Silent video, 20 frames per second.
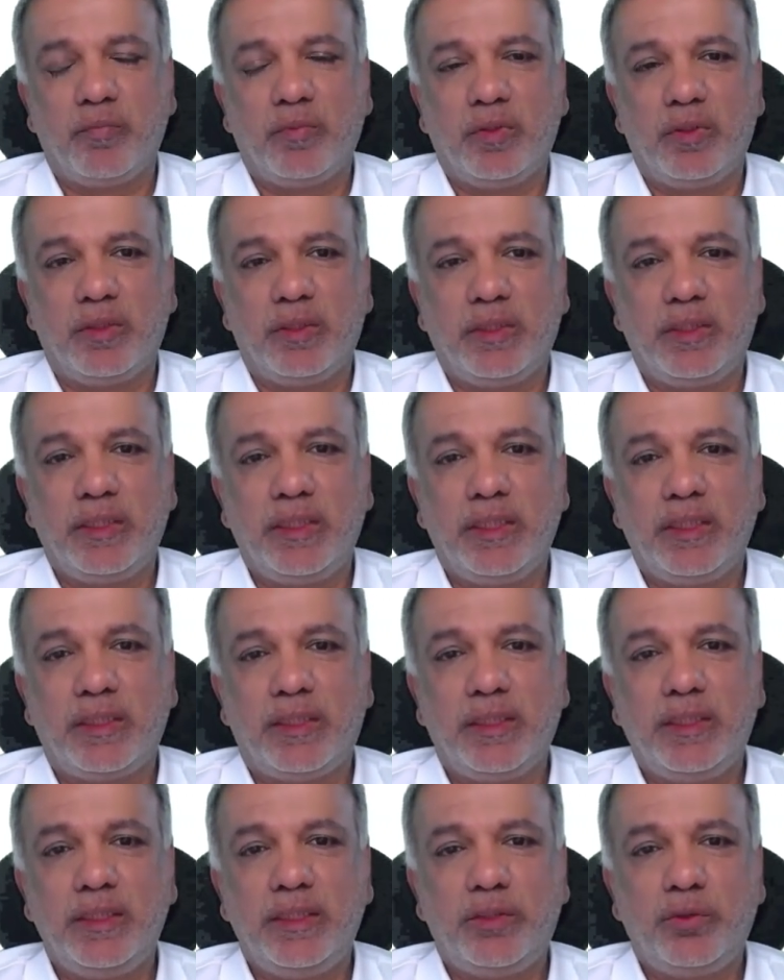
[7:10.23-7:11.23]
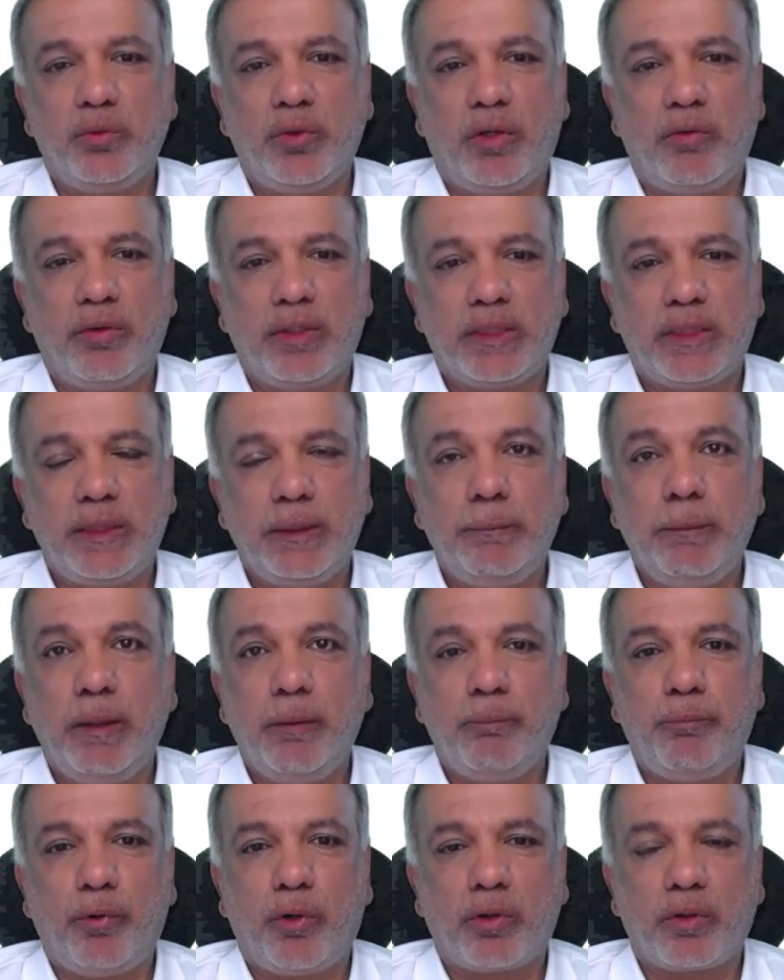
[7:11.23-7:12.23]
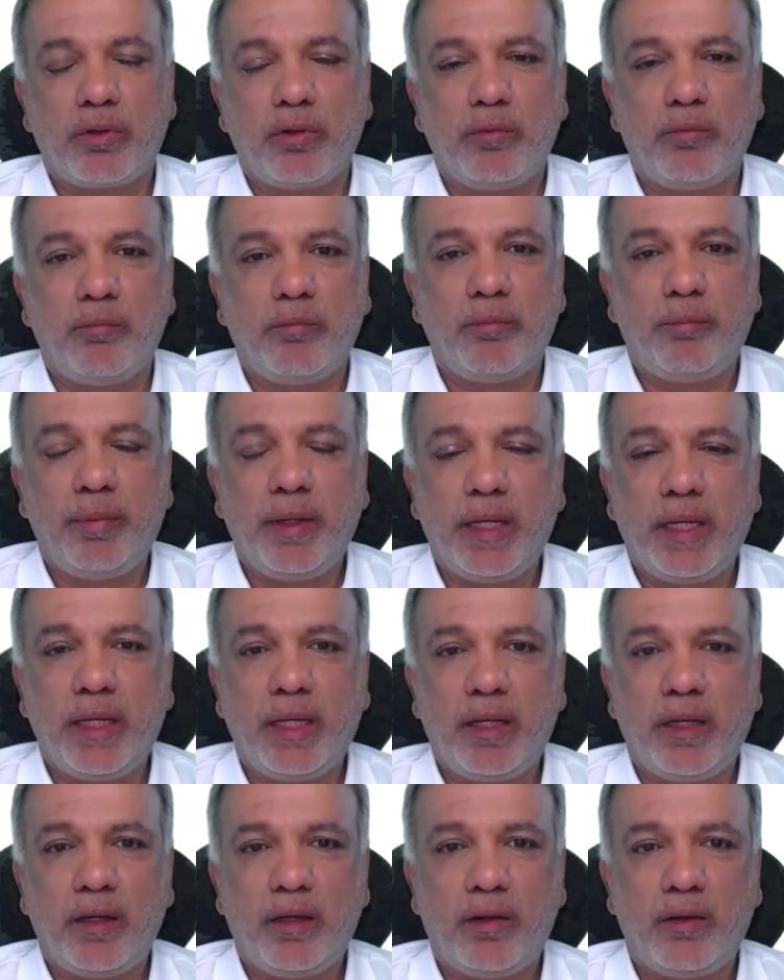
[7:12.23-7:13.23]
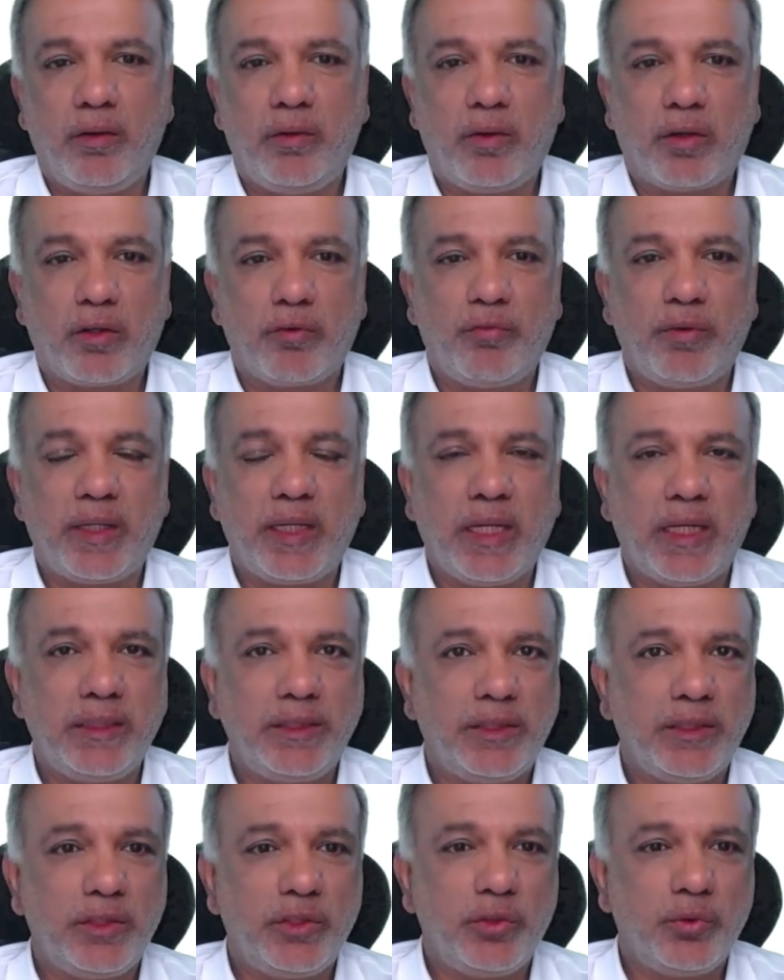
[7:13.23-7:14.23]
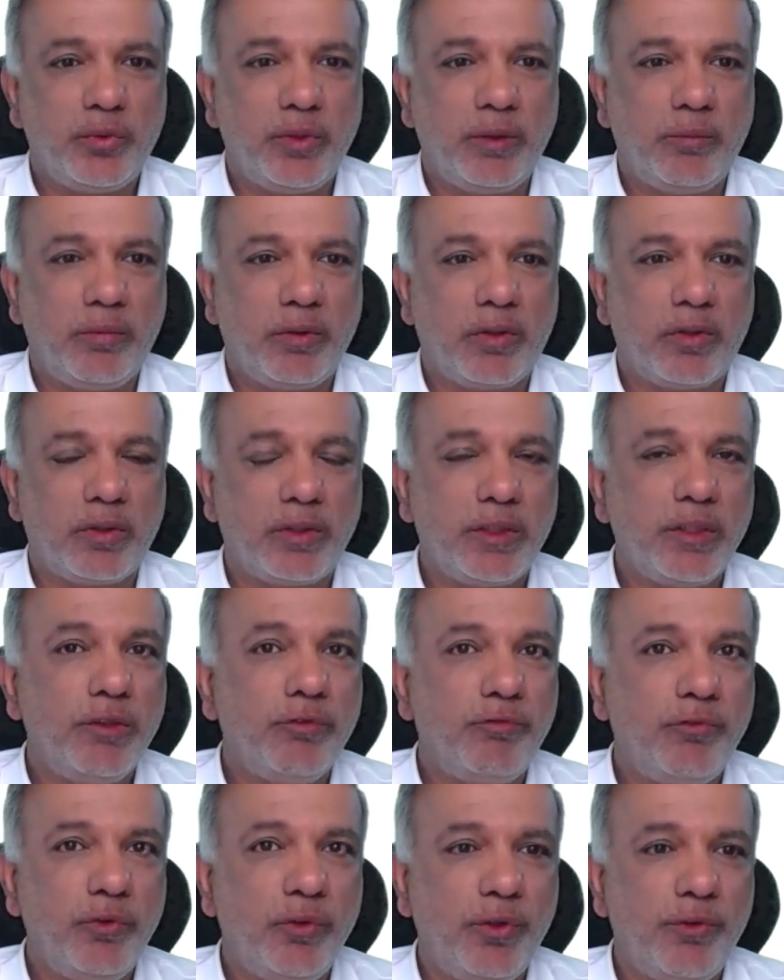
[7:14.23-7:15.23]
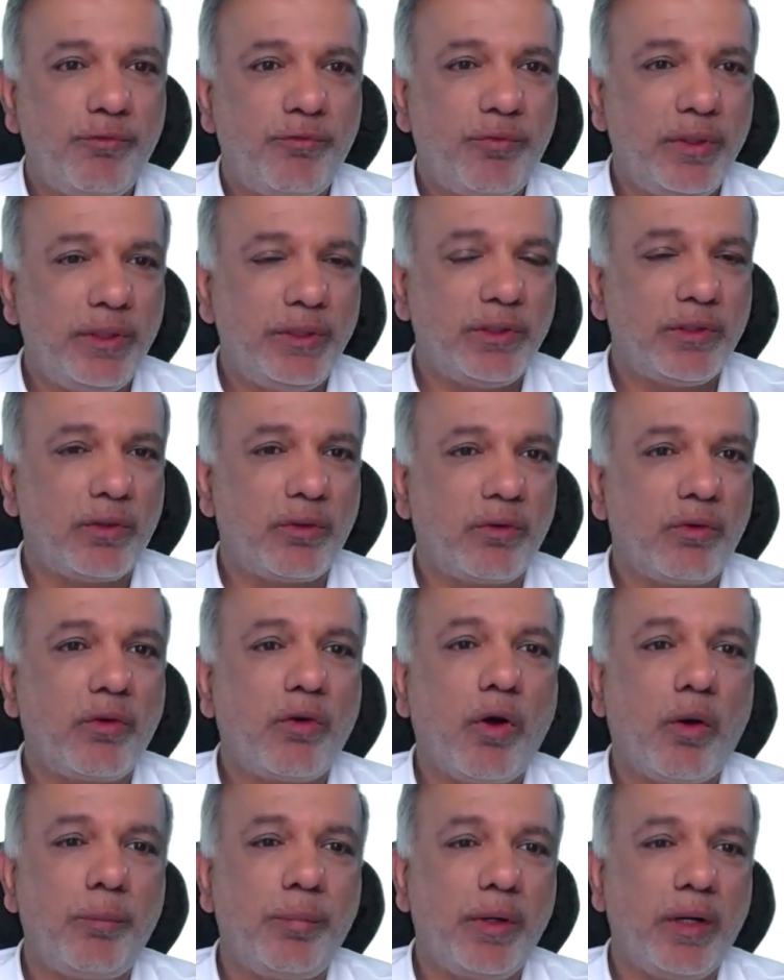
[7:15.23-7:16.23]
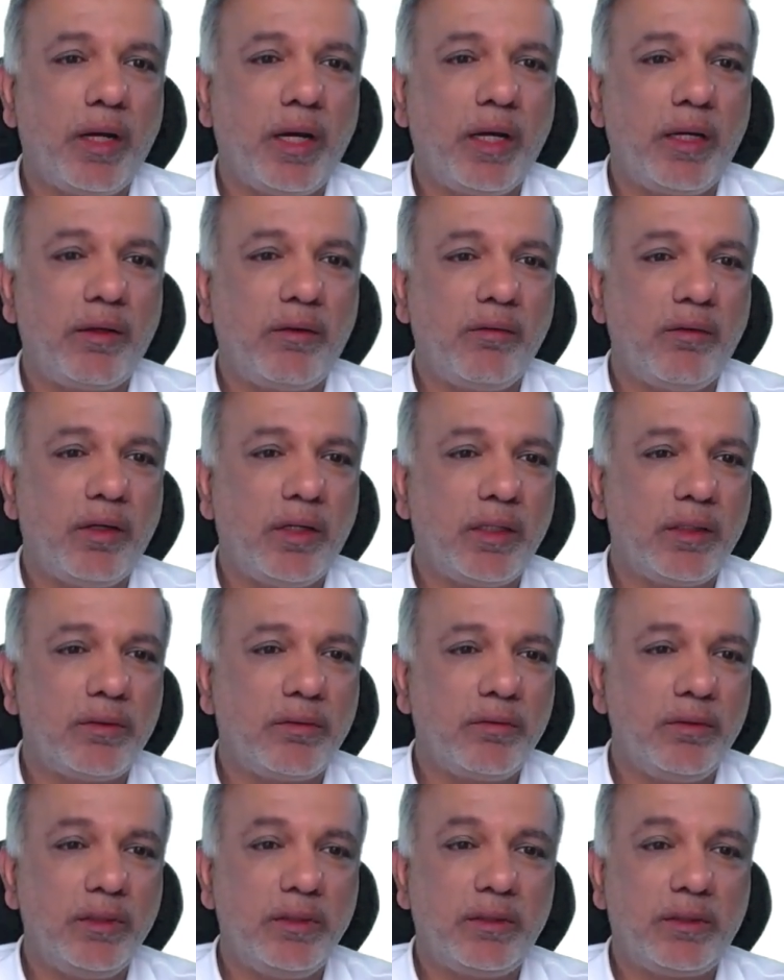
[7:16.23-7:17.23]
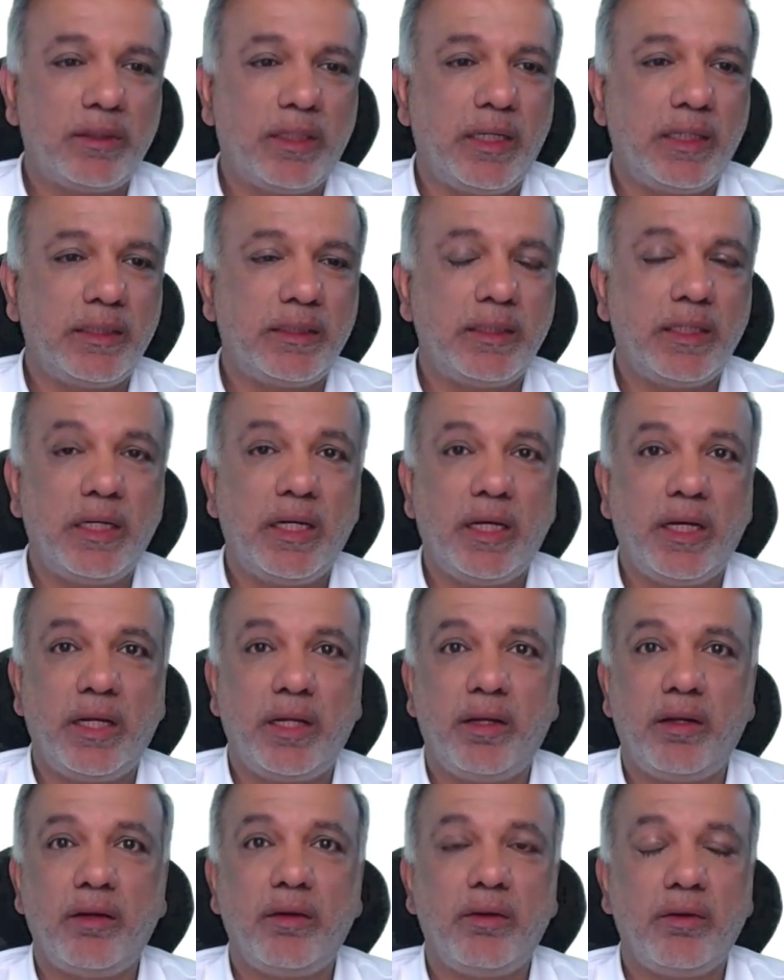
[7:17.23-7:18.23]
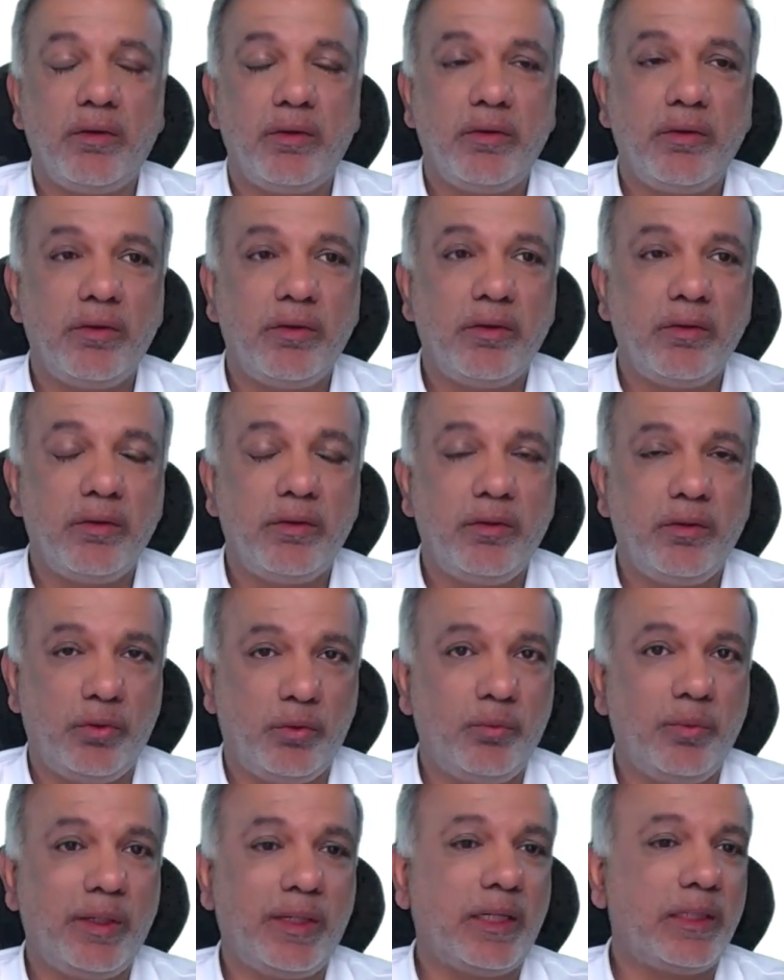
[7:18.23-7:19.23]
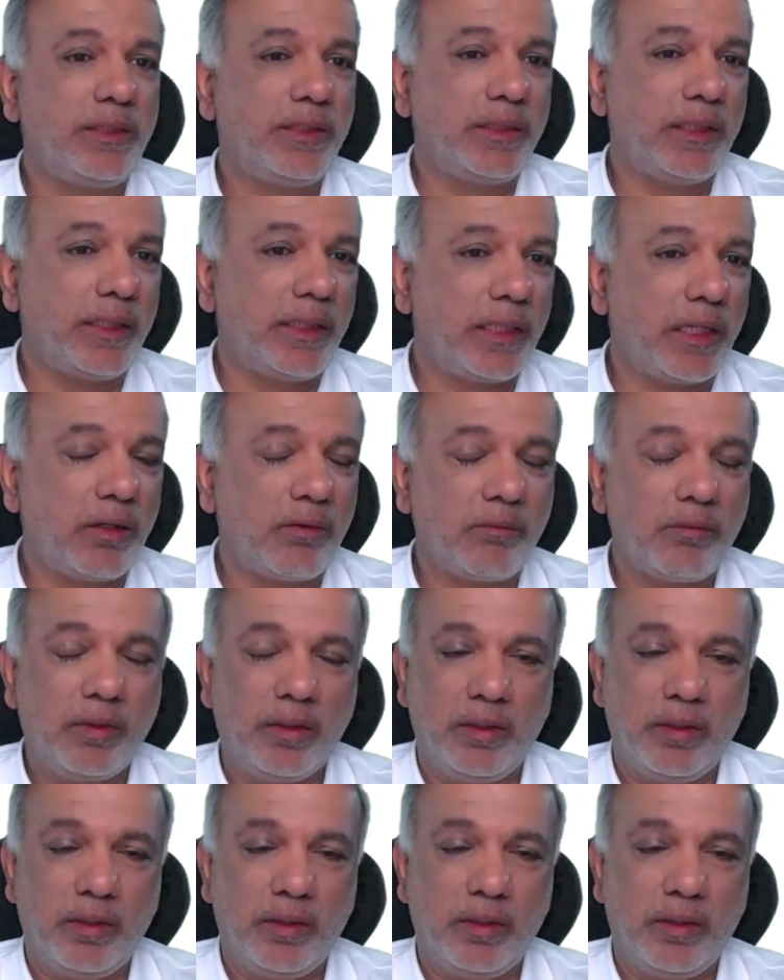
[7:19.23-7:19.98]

the, these two are extremely important. Pay a lot of attention to it, because if you infringe on copyright, uh, three strikes and you will get shut down.